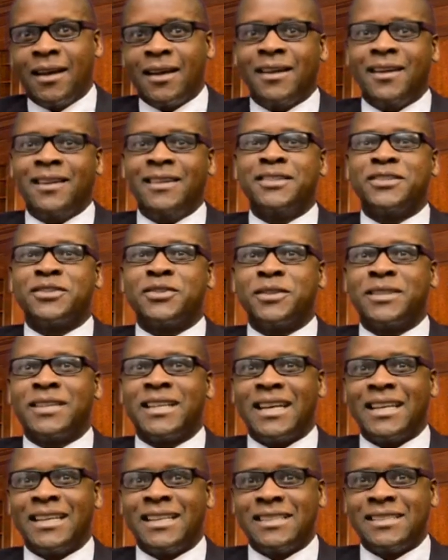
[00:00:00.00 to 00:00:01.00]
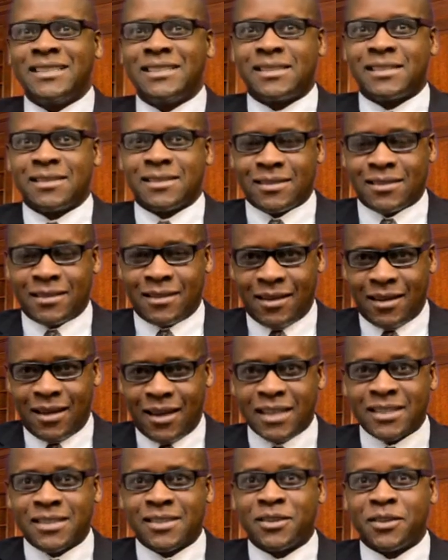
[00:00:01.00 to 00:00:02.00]
In today's
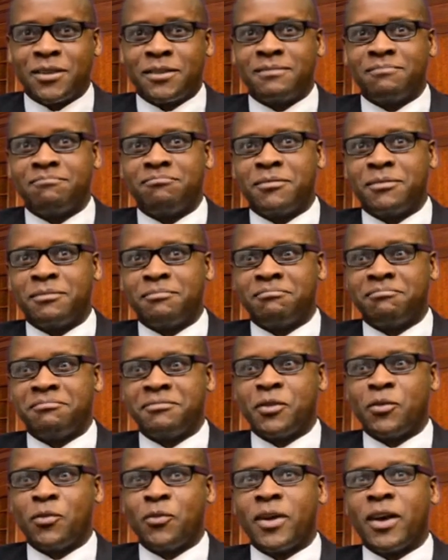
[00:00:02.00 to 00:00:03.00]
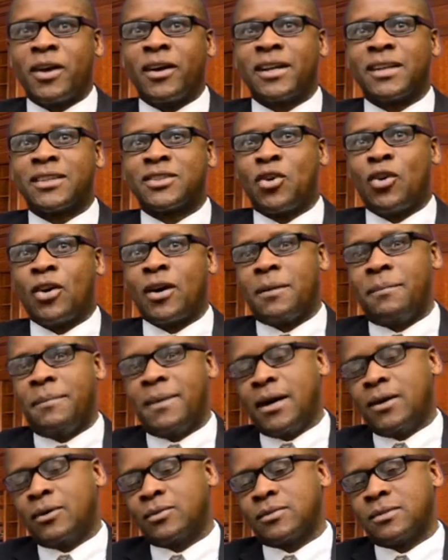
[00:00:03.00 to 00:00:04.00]
lesson, we're going to talk
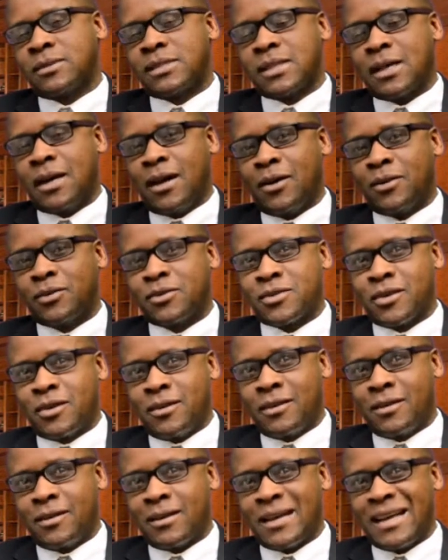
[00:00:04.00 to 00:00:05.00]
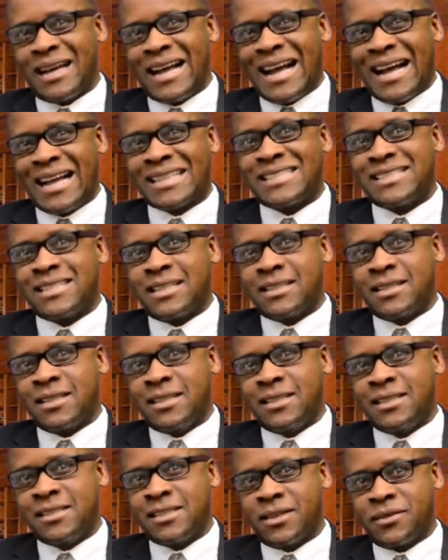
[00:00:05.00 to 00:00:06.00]
about auto accident
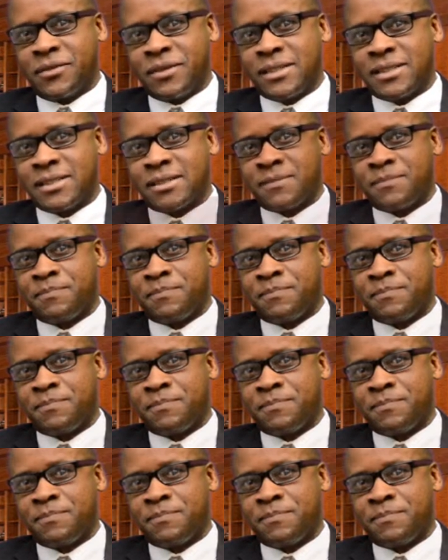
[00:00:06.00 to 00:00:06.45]
injuries